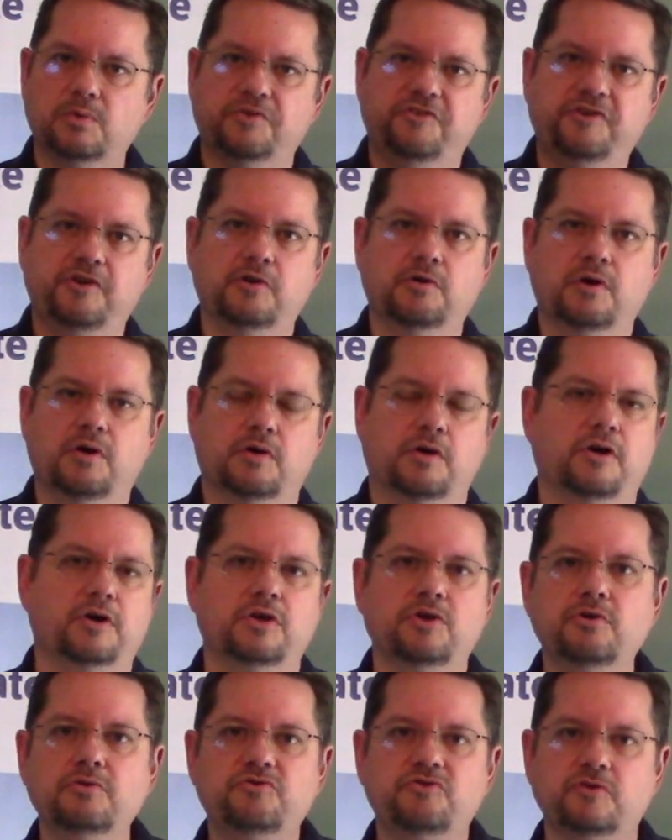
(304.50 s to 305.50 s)
us here on our
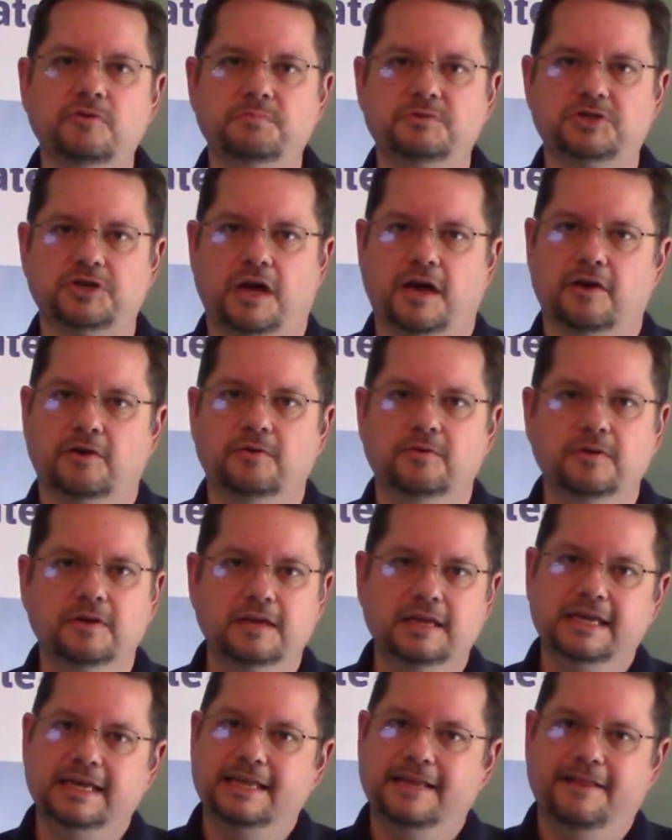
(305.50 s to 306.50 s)
YouTube channel.
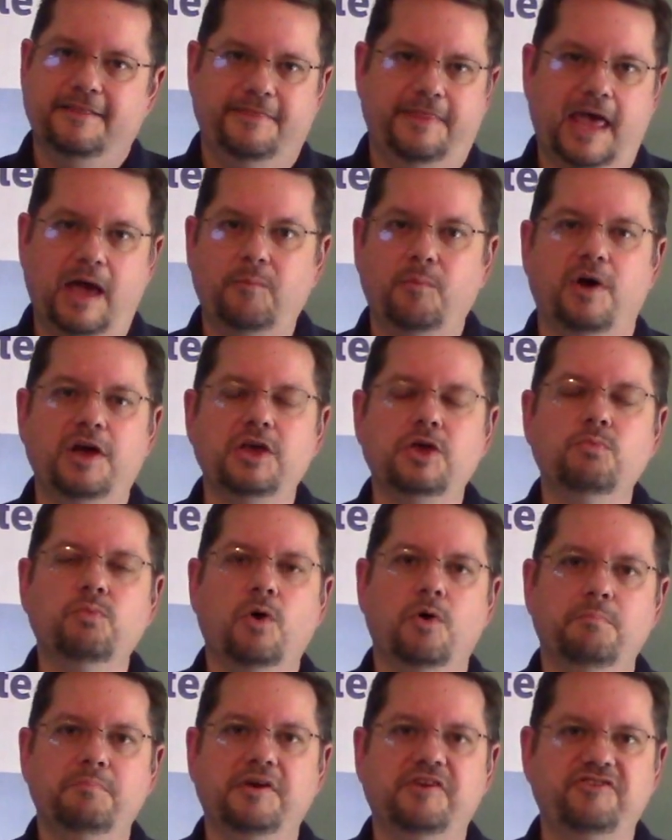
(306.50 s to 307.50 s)
That way you
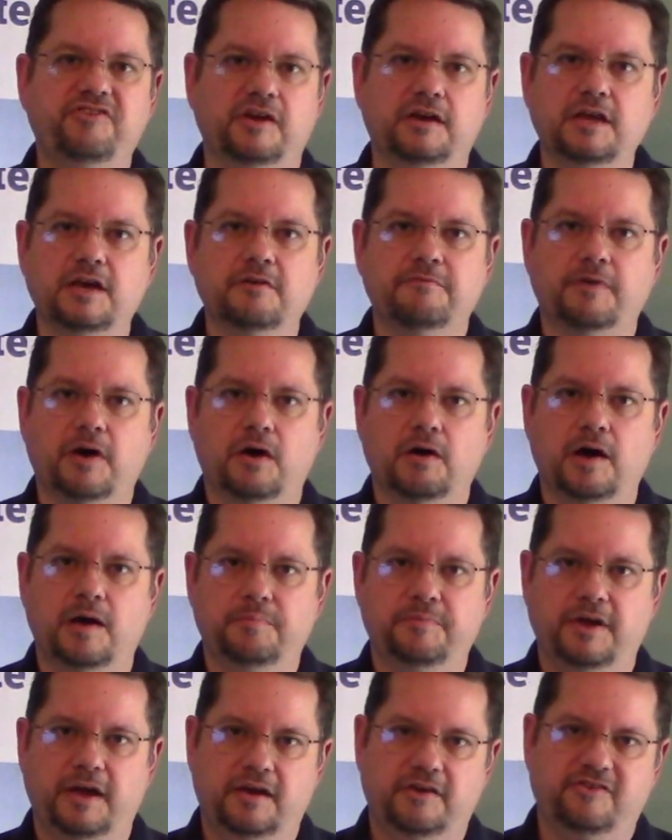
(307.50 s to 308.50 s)
won't miss any of our
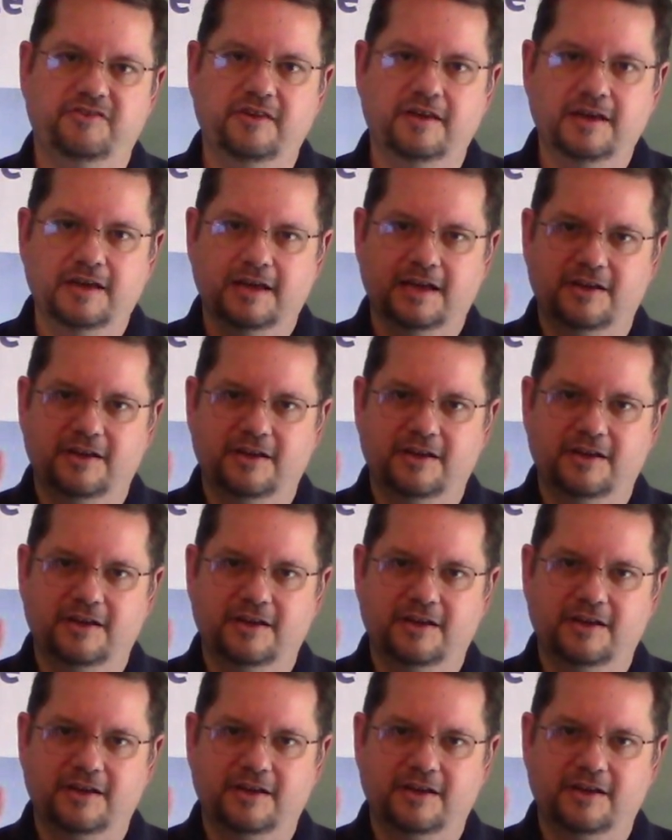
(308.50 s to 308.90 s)
updates.